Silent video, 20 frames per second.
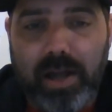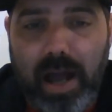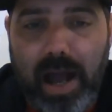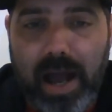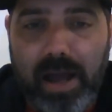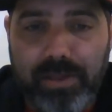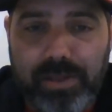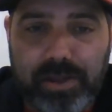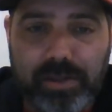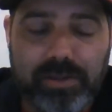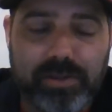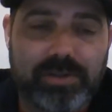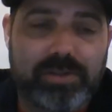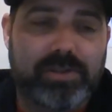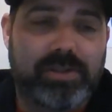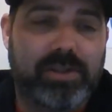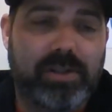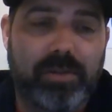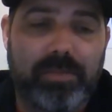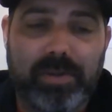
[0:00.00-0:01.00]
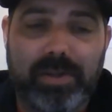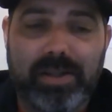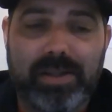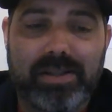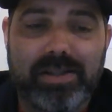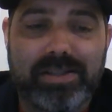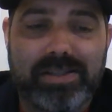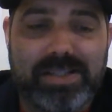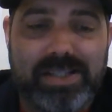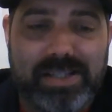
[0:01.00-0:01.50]
I think there's going to be
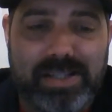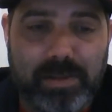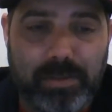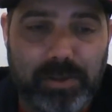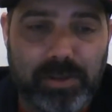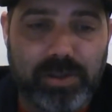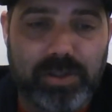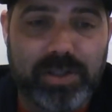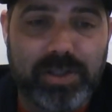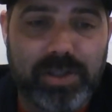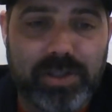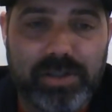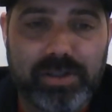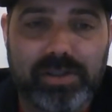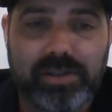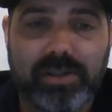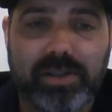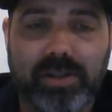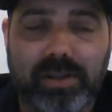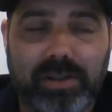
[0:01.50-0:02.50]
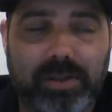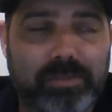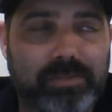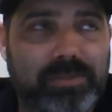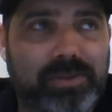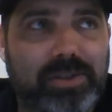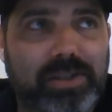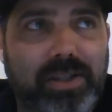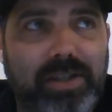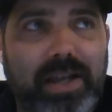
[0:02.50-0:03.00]
similar
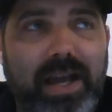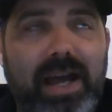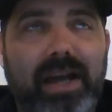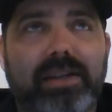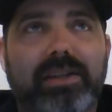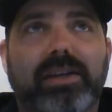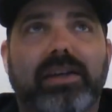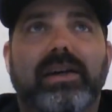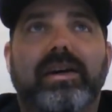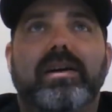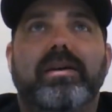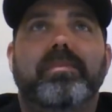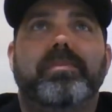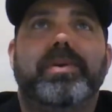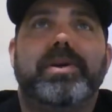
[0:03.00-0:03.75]
to that.